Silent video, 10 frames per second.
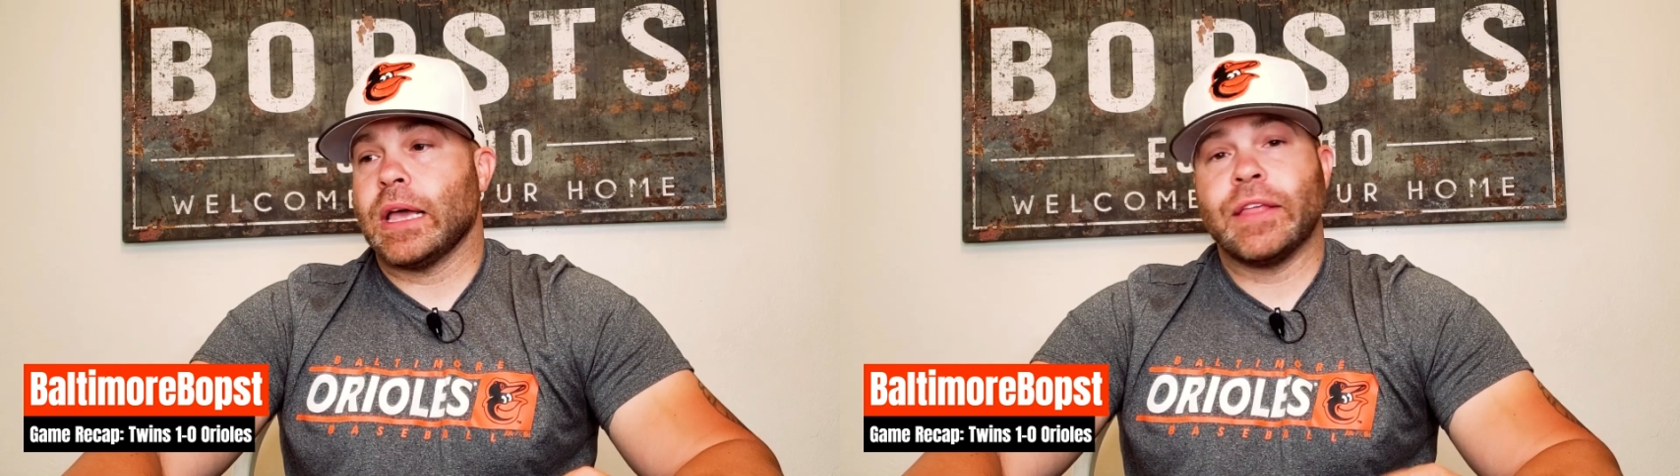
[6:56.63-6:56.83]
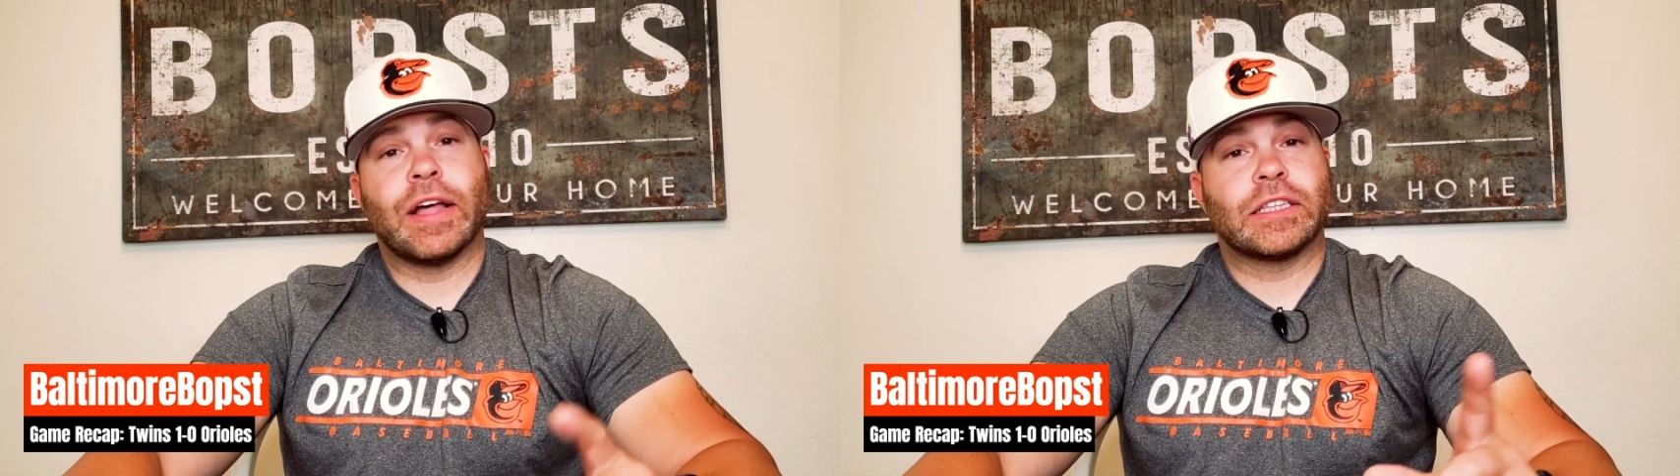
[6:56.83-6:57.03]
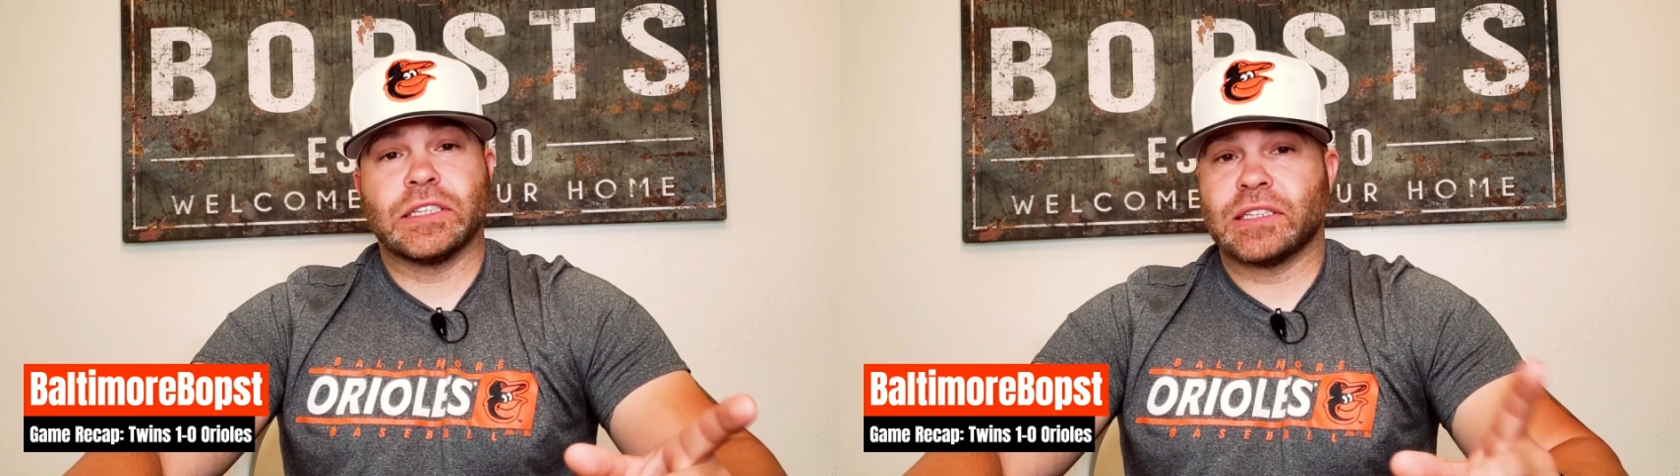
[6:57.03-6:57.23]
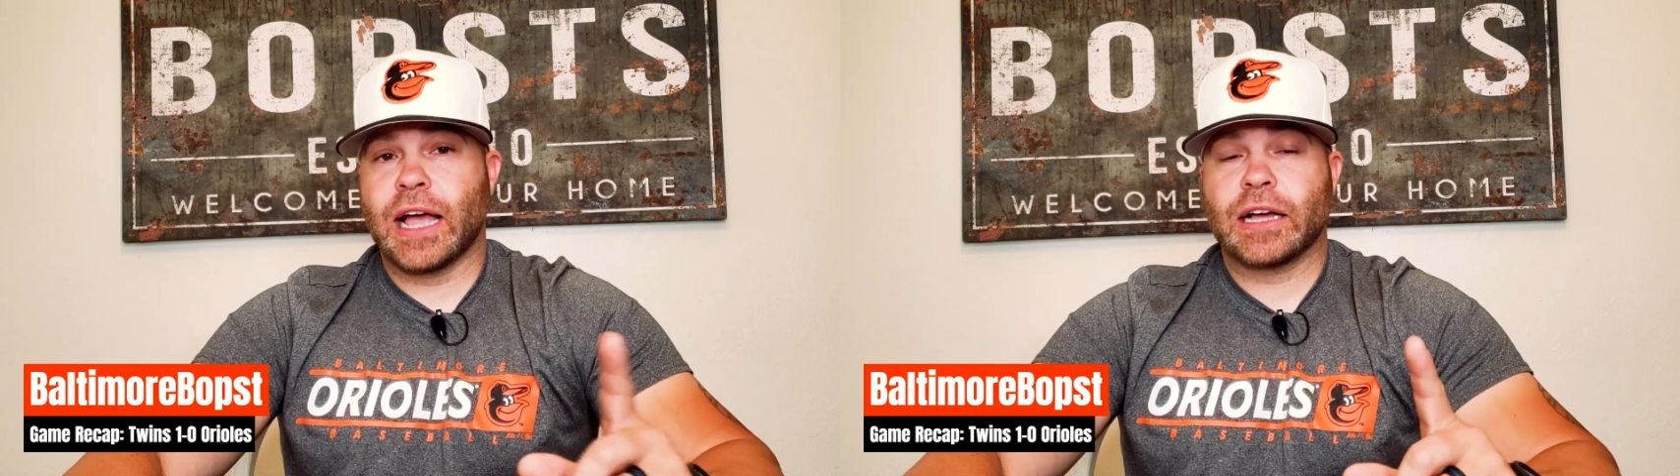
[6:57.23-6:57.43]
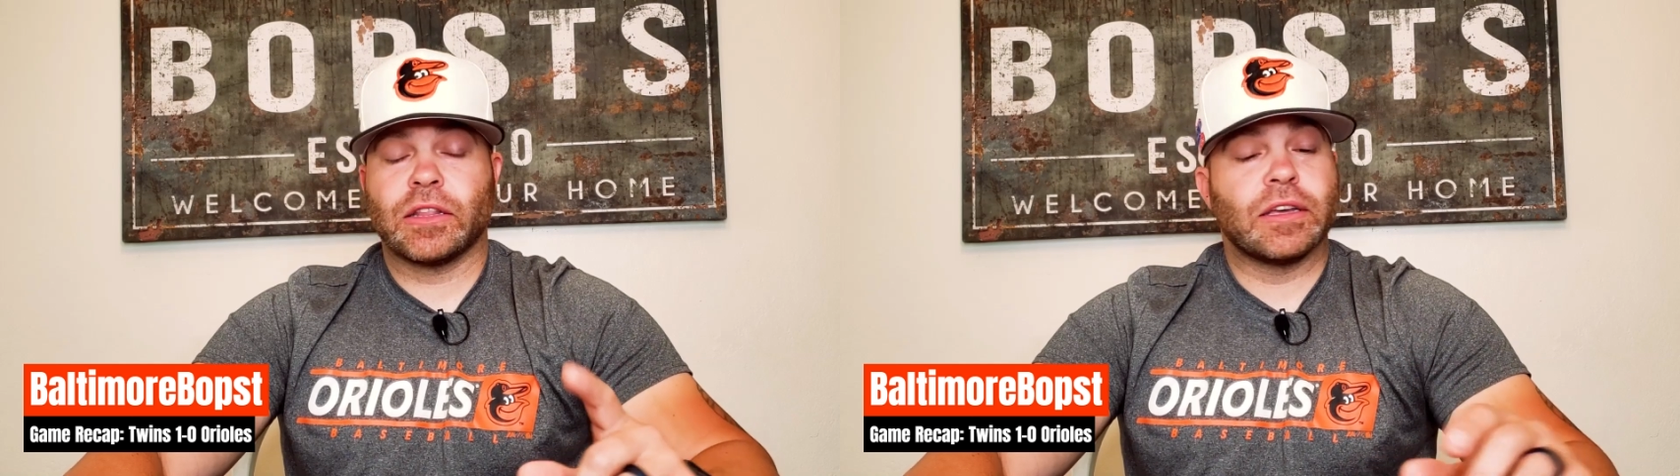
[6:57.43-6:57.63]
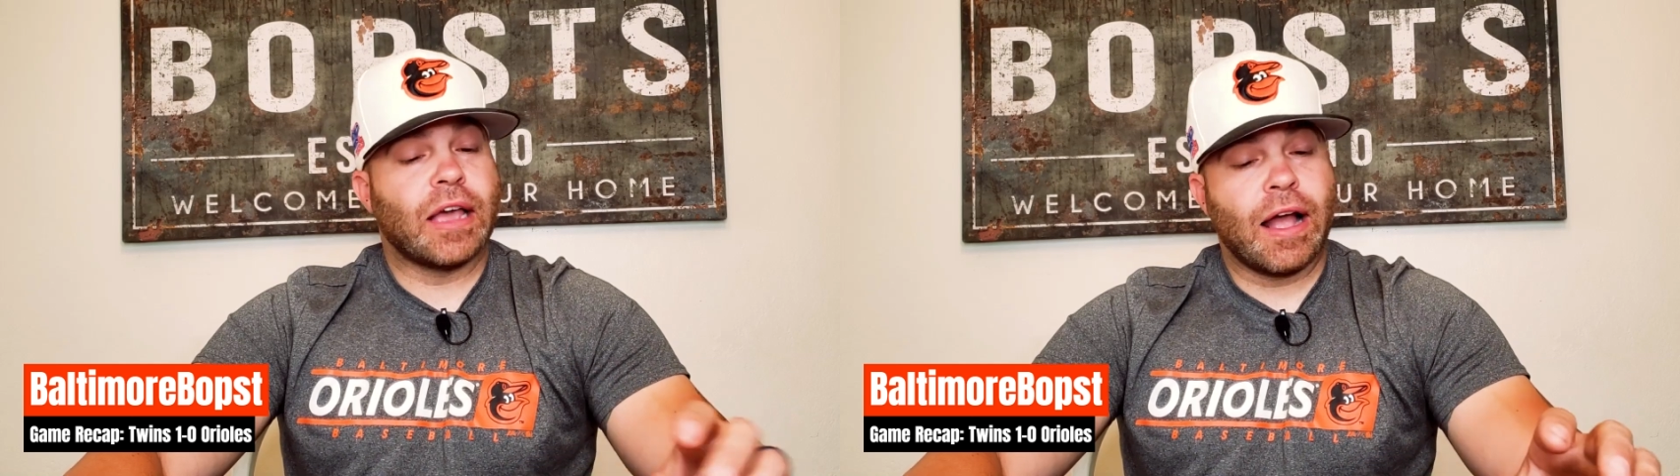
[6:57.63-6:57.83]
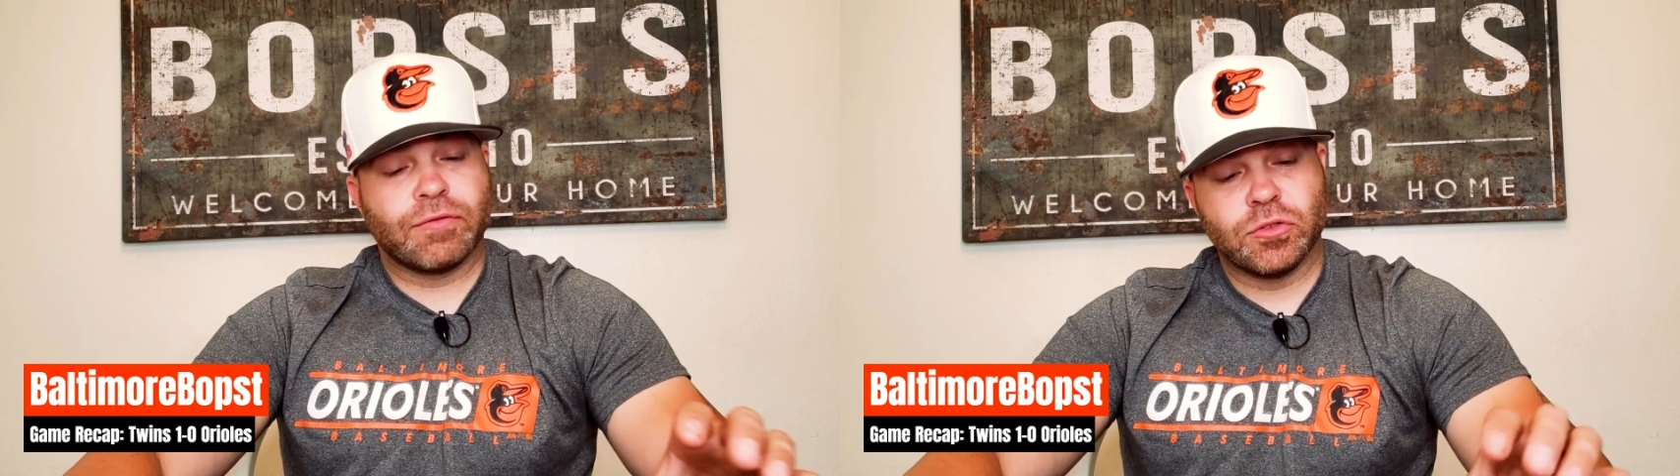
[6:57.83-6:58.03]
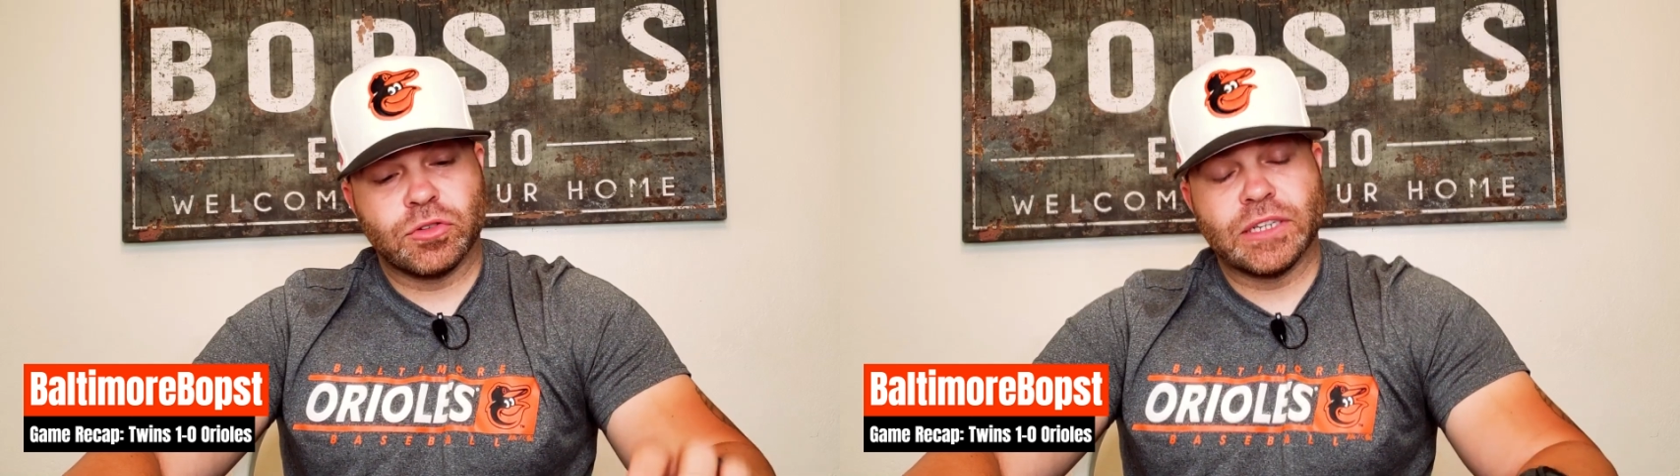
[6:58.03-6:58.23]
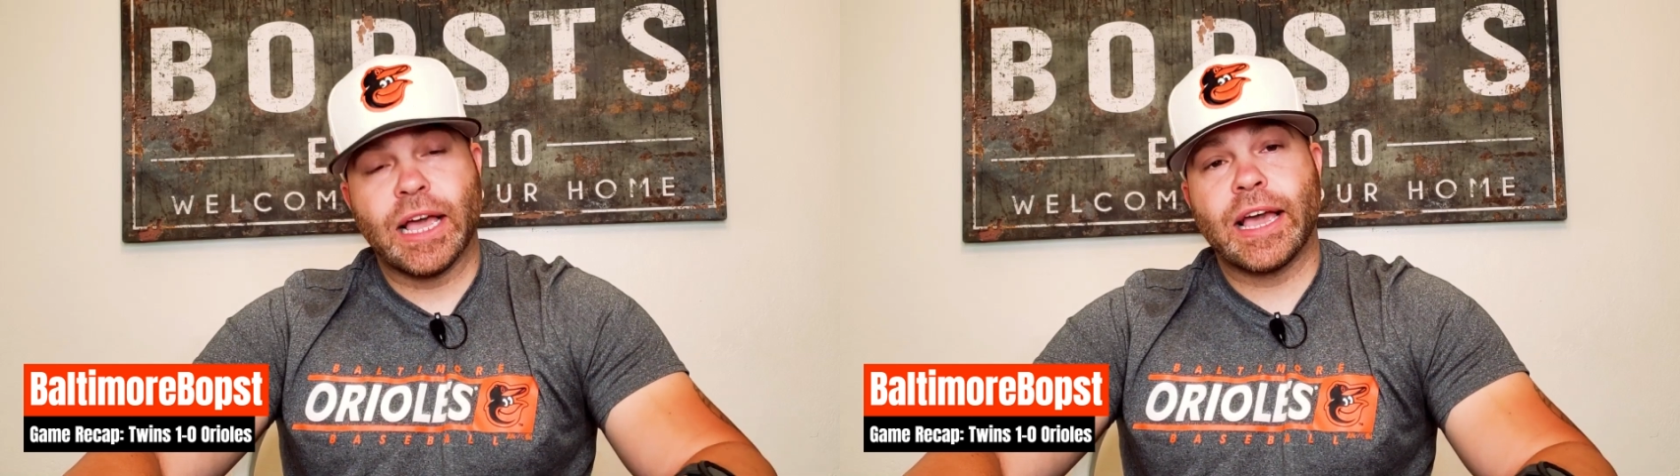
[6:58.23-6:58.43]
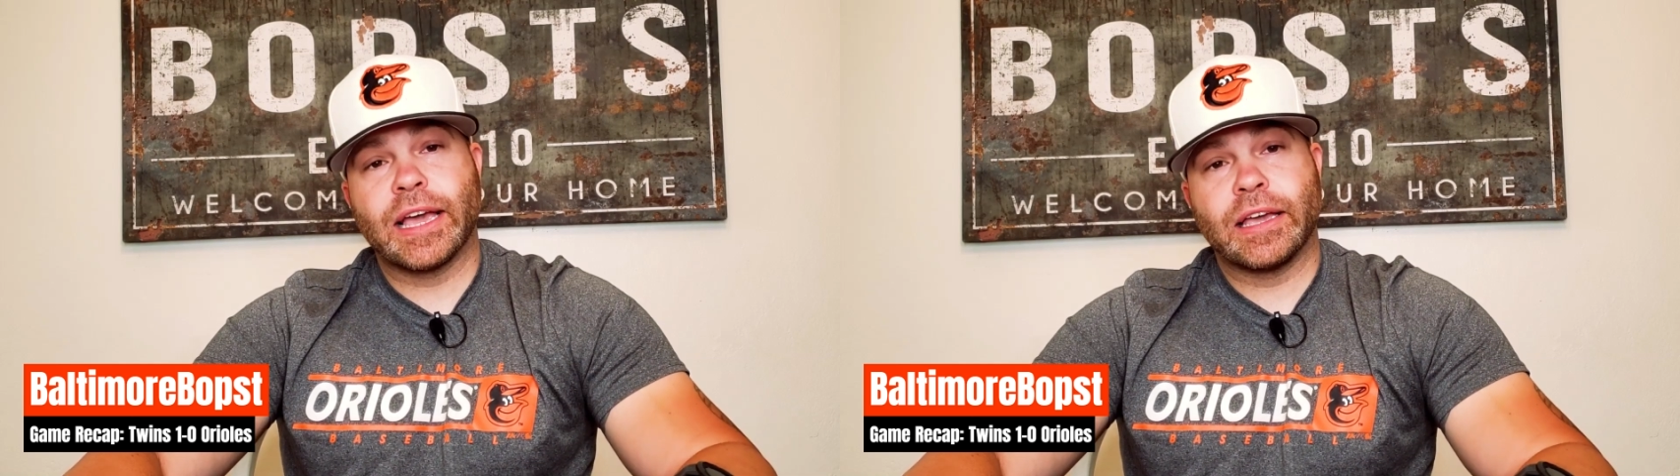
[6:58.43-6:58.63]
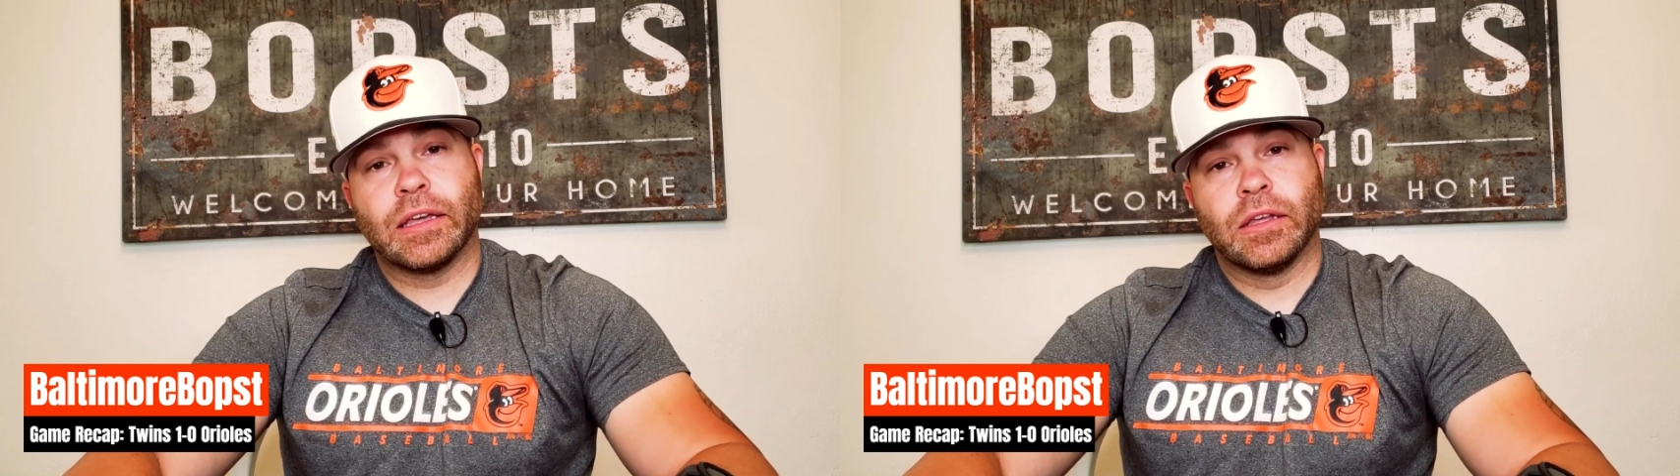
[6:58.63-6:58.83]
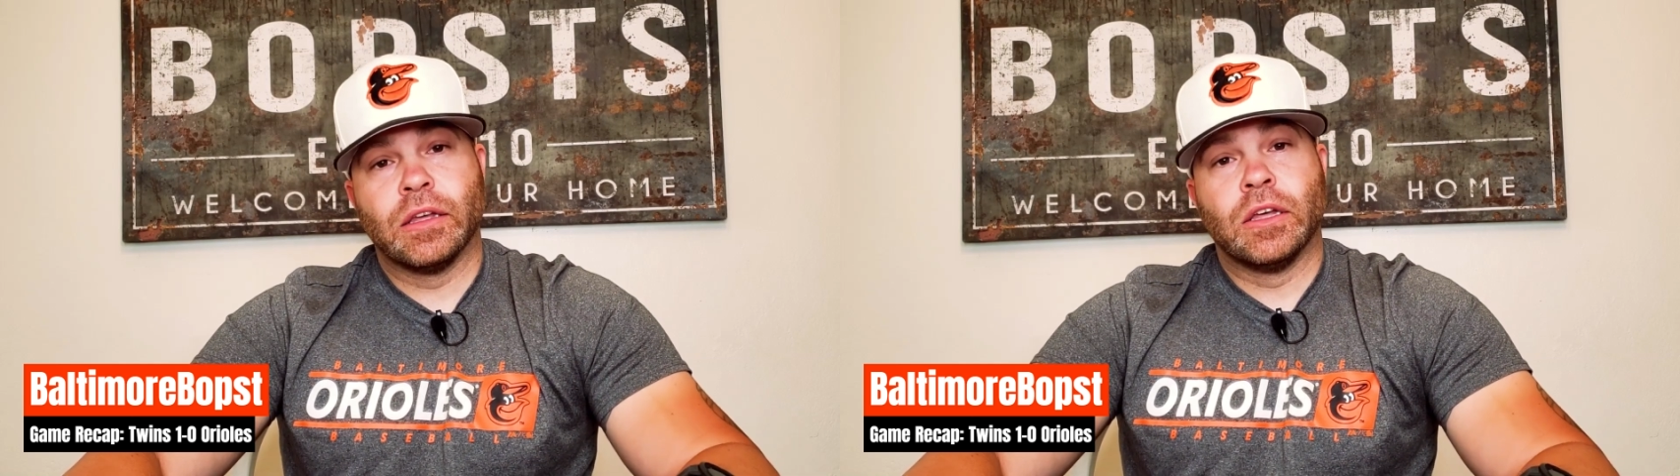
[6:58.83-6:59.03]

And that's exactly after today,